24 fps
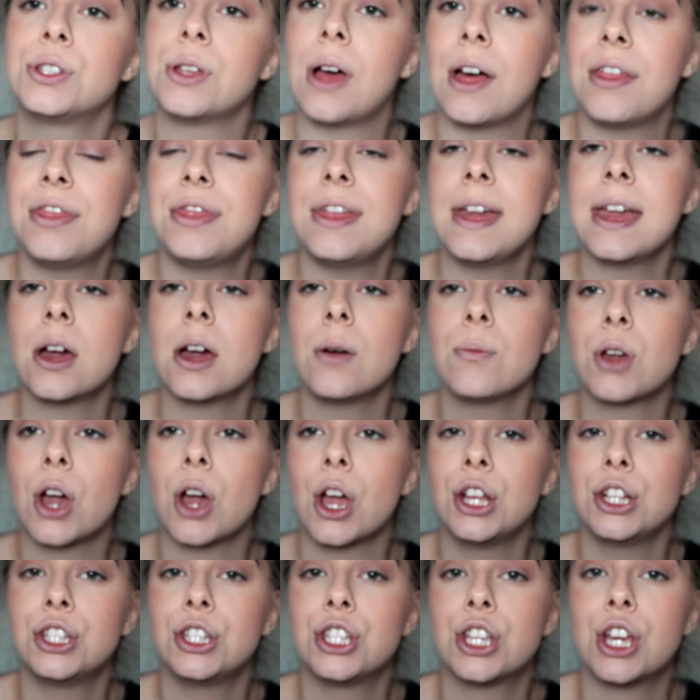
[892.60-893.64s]
so I think I'm
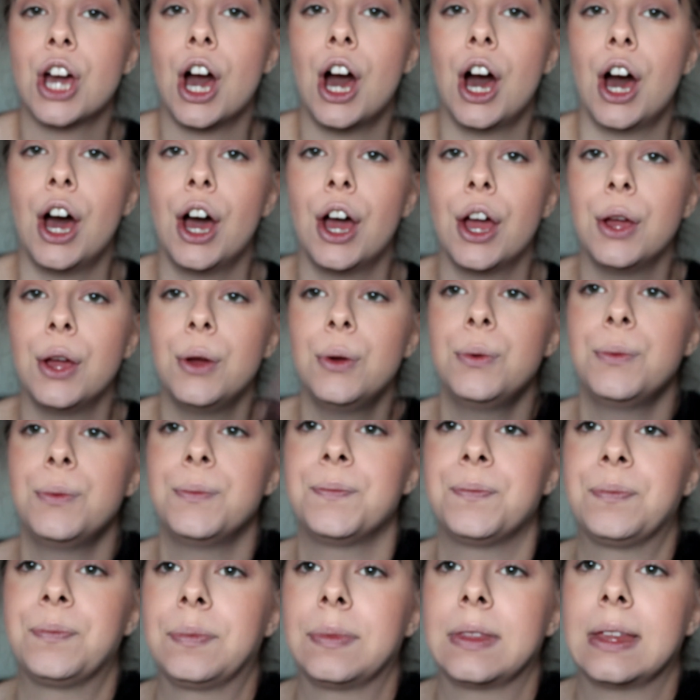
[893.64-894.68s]
going to go
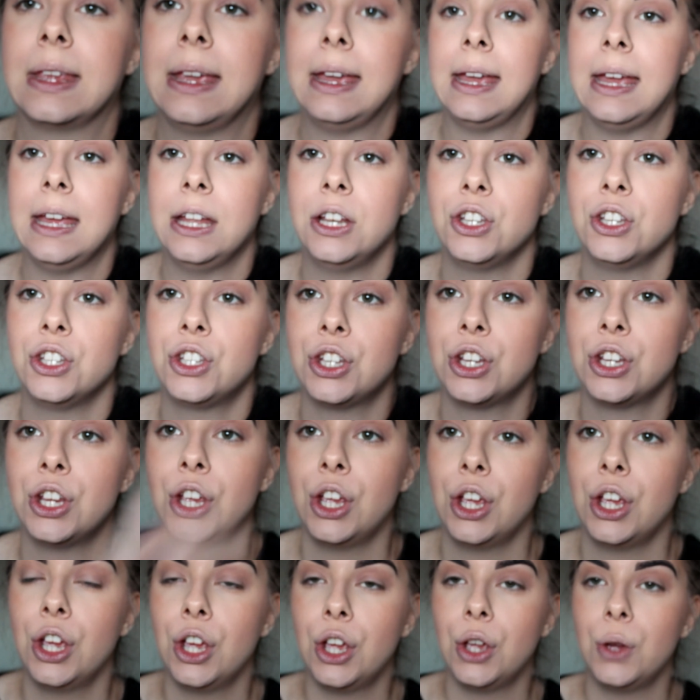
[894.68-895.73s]

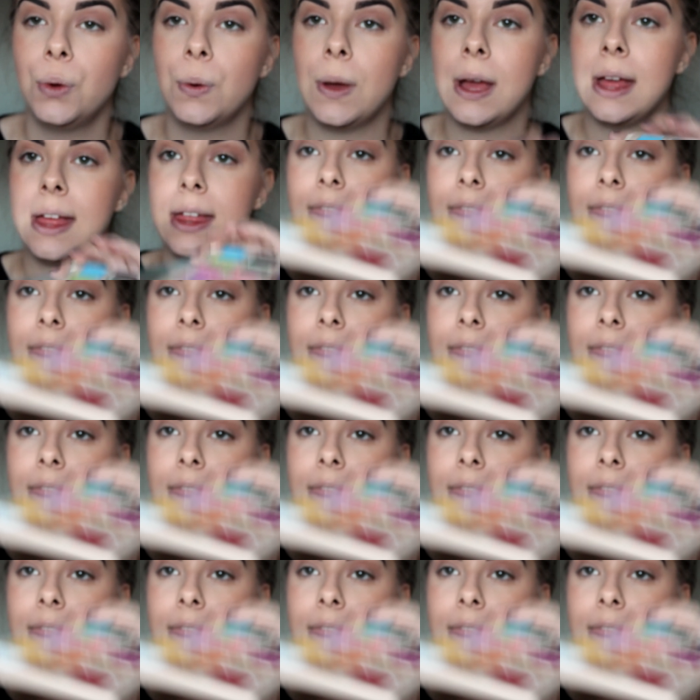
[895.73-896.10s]
into